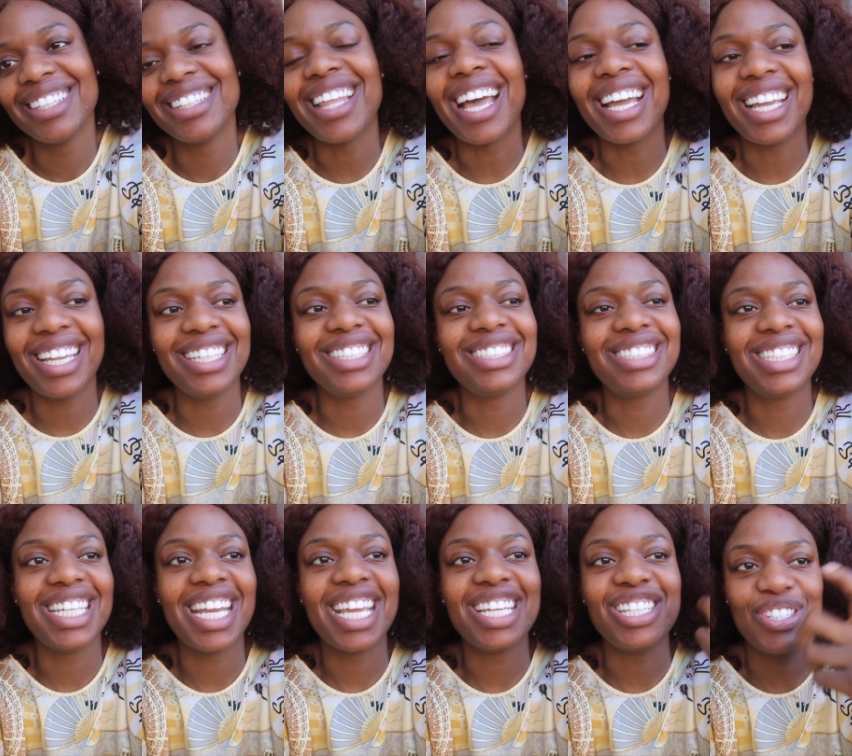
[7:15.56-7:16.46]
that is
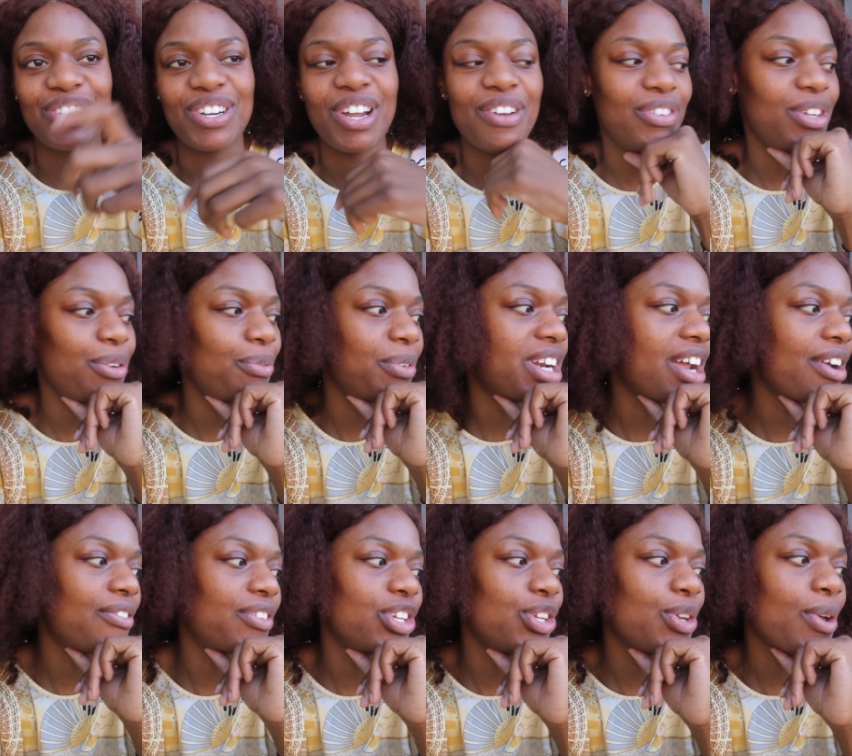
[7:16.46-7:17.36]
the nature of it.
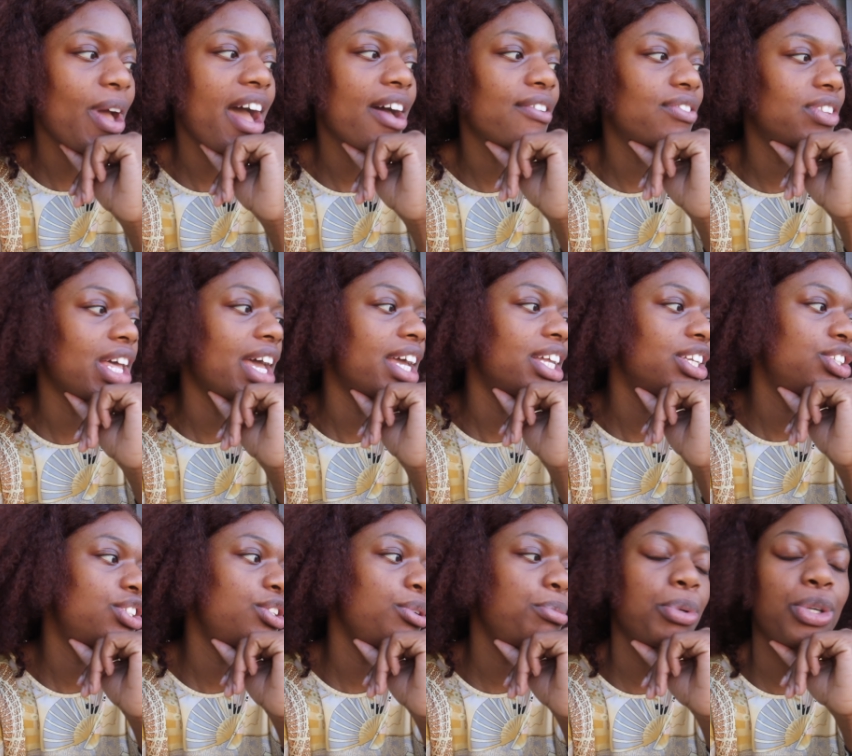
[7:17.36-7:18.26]
Whenever you have
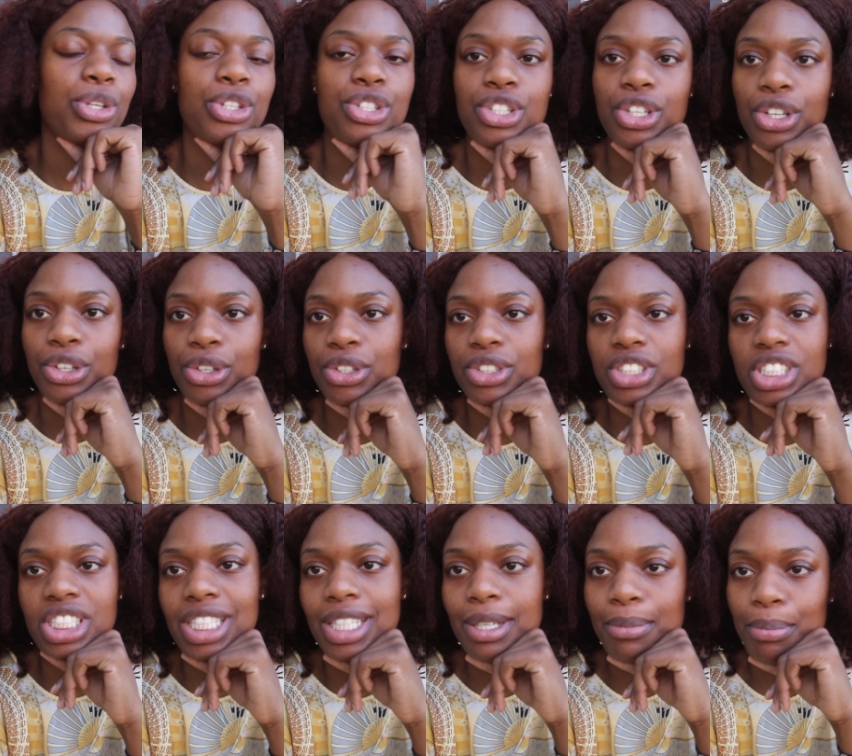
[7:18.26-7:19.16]
that super dirt
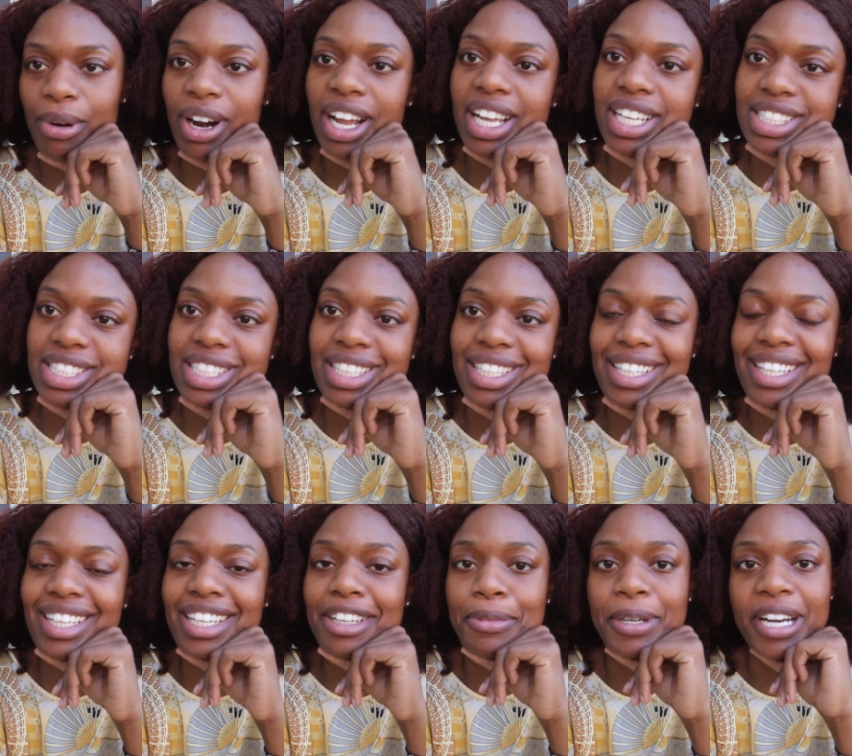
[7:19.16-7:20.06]
cheap
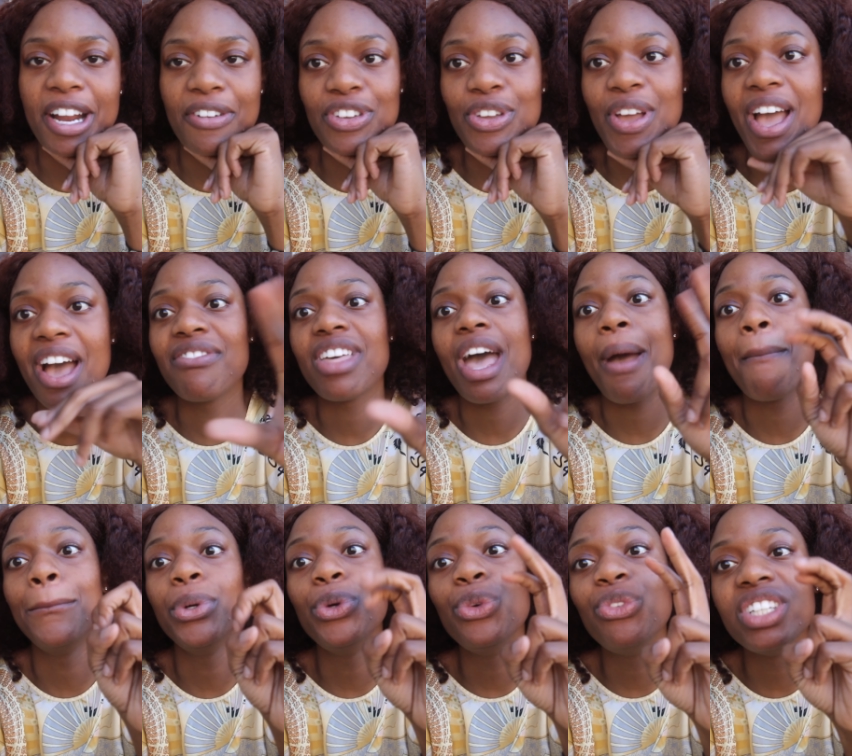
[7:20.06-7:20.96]
pricing, whenever you have
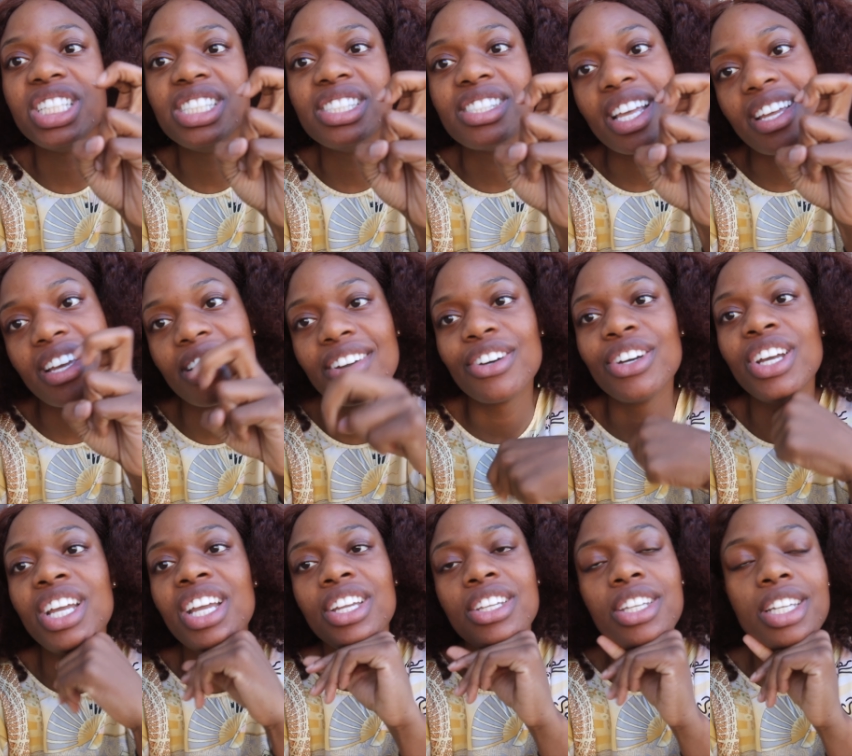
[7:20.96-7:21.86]
that moving sale,